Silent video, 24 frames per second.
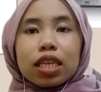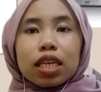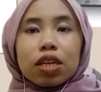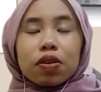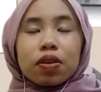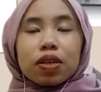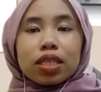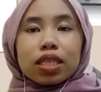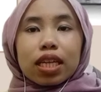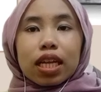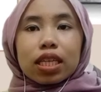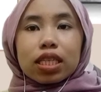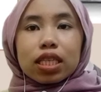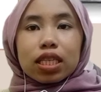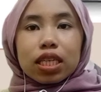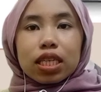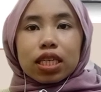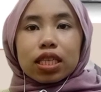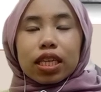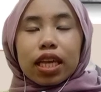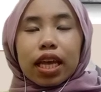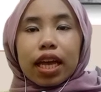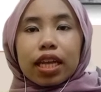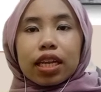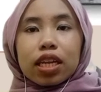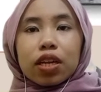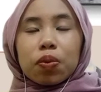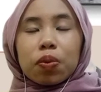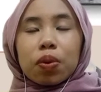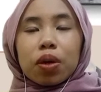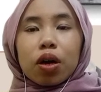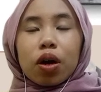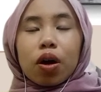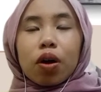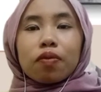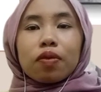degrees Celsius at a
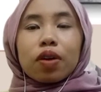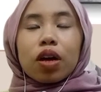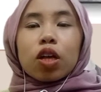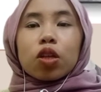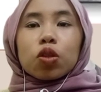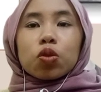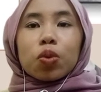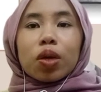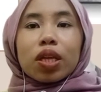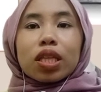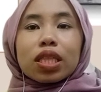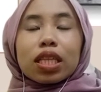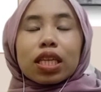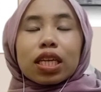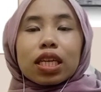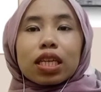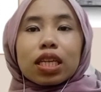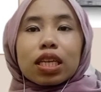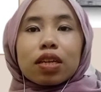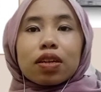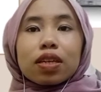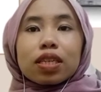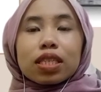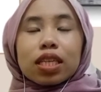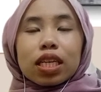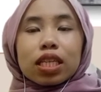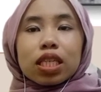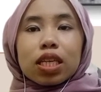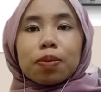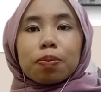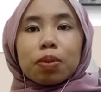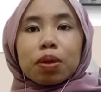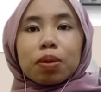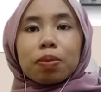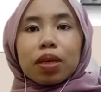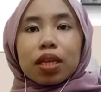rate of 20 degrees Celsius
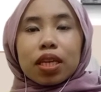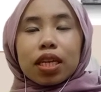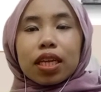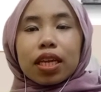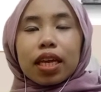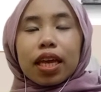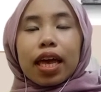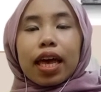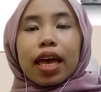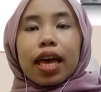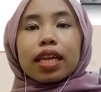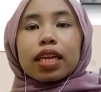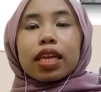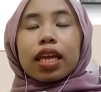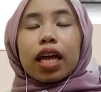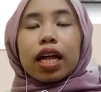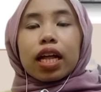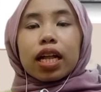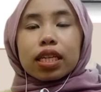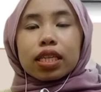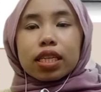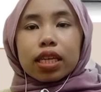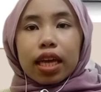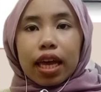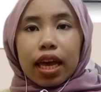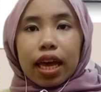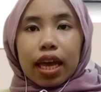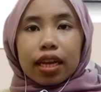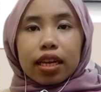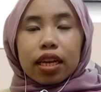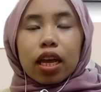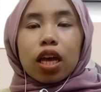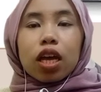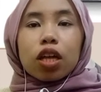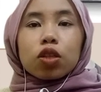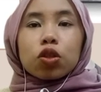per minute and held at
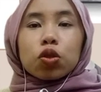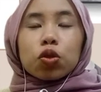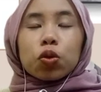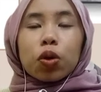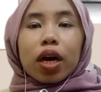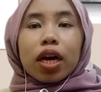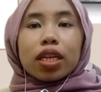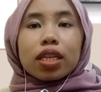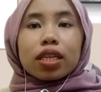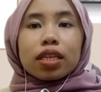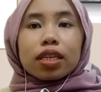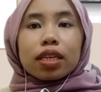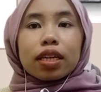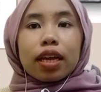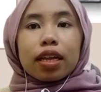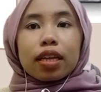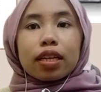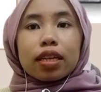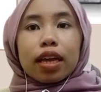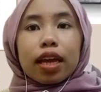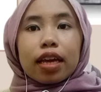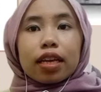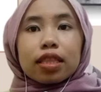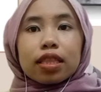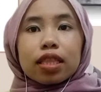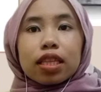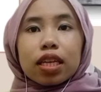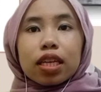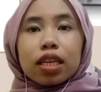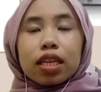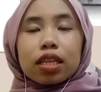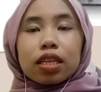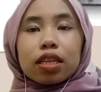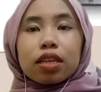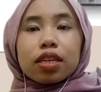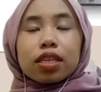
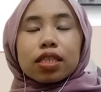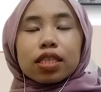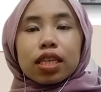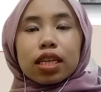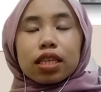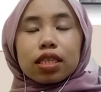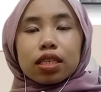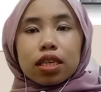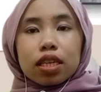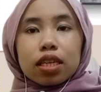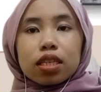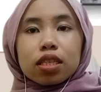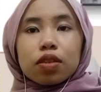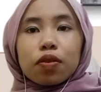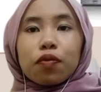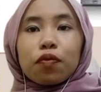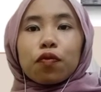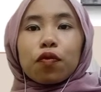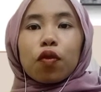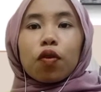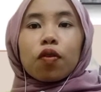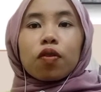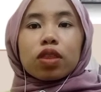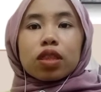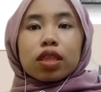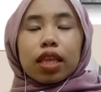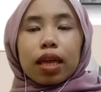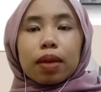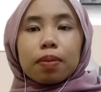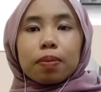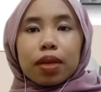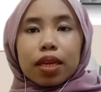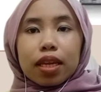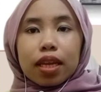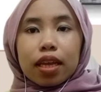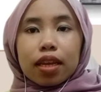290 degrees Celsius for 10
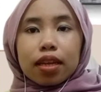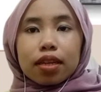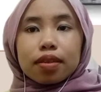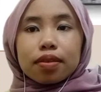minutes.